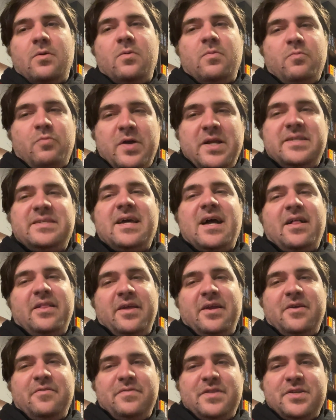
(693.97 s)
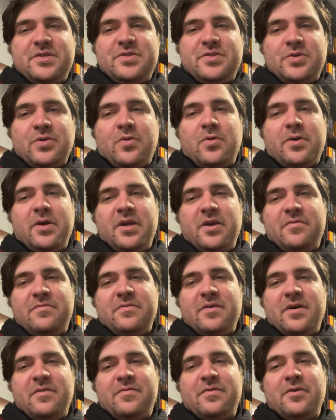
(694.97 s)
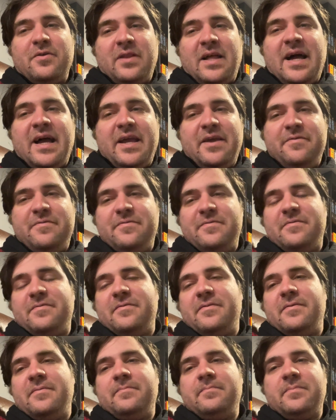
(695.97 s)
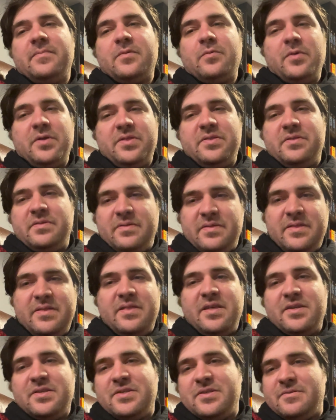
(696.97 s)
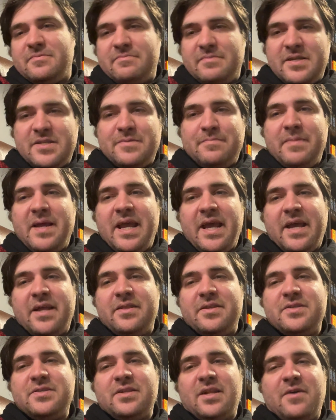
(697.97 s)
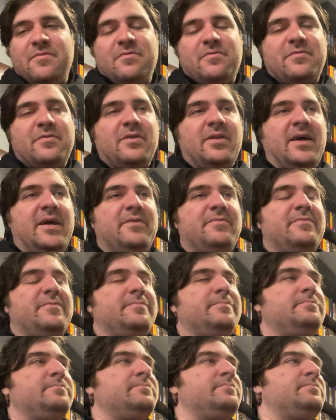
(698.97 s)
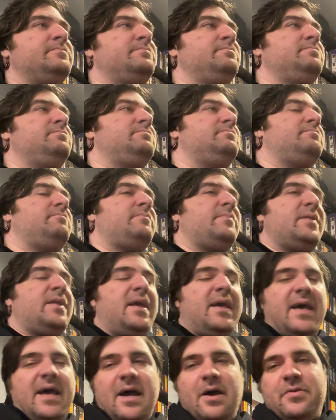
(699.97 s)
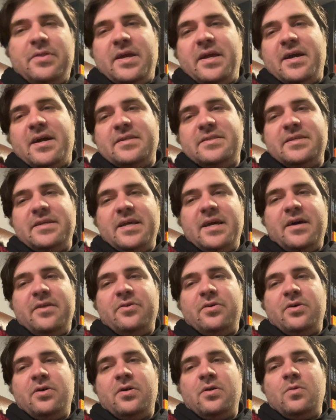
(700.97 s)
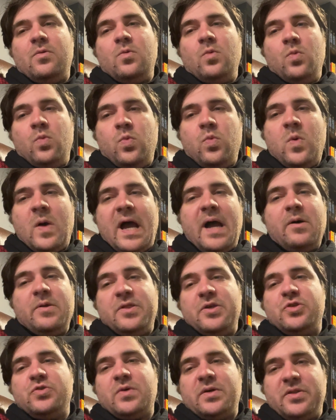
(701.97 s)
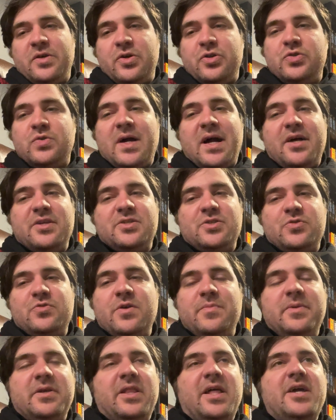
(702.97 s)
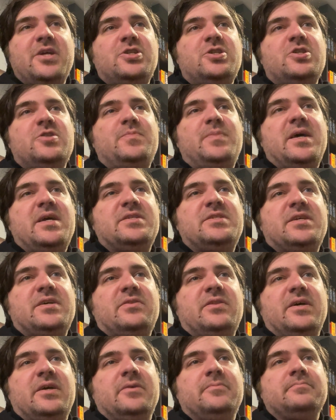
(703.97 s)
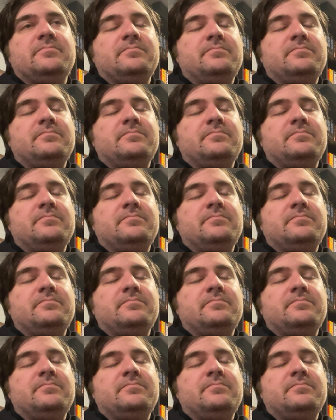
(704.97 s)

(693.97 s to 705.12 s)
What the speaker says: retelling of this story of her life with this man, this love of her life, how they got together, their trials and tribulations, basically,